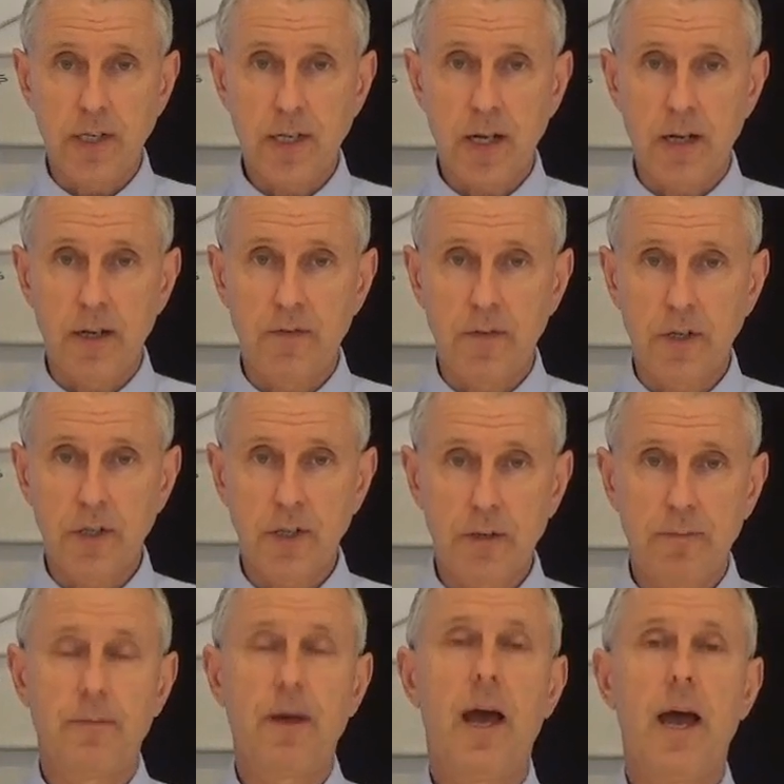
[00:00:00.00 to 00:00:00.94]

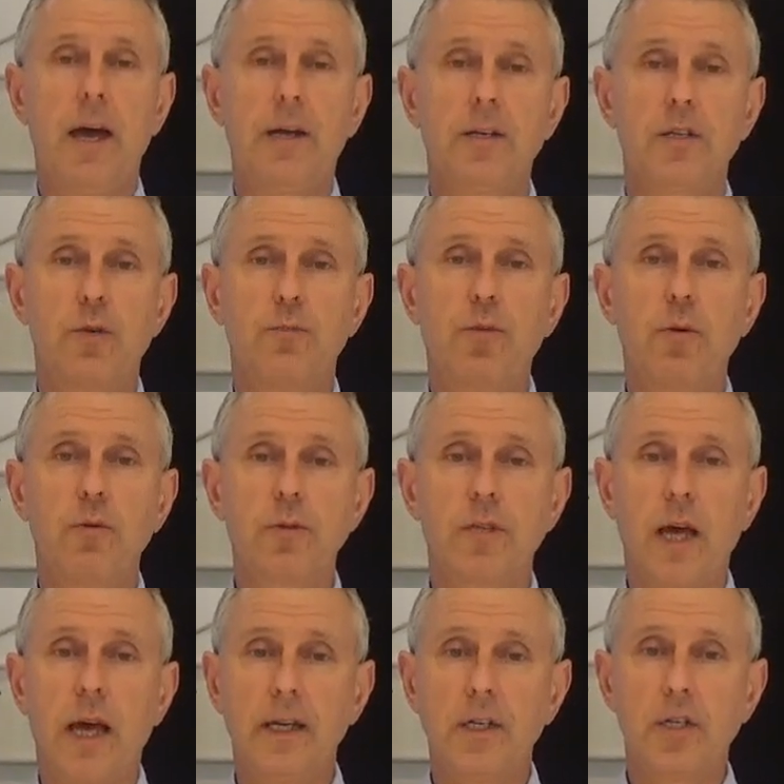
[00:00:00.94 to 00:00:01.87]
television and it
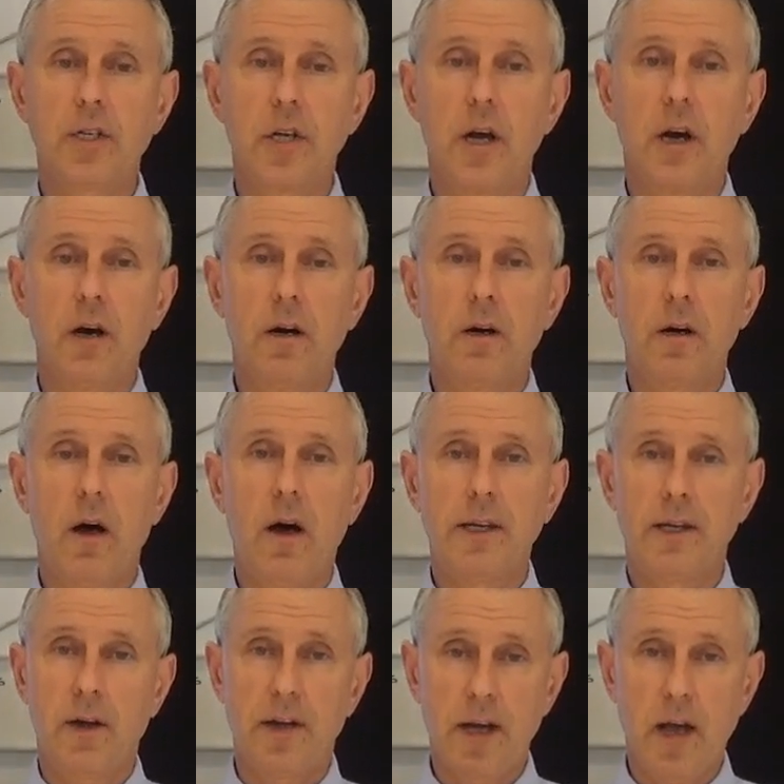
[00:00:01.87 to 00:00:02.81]
supports HDR,
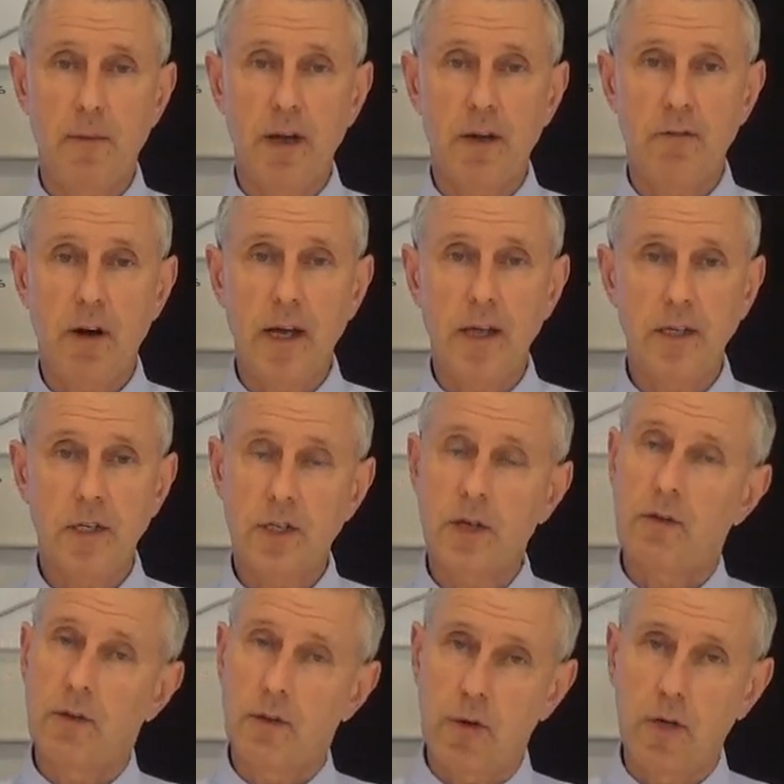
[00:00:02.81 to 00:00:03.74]
high dynamic range,
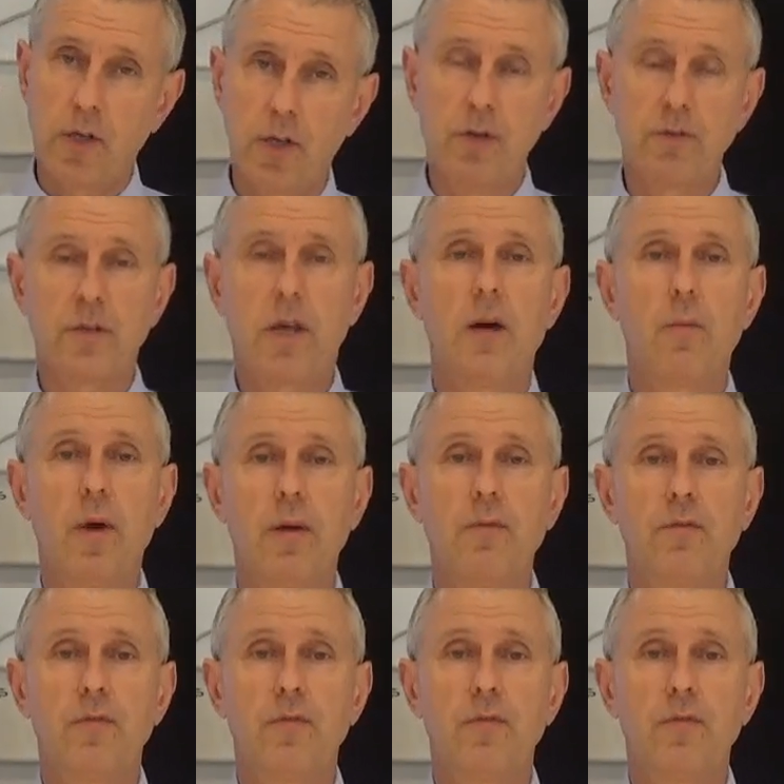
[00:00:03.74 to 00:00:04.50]
so you can use that when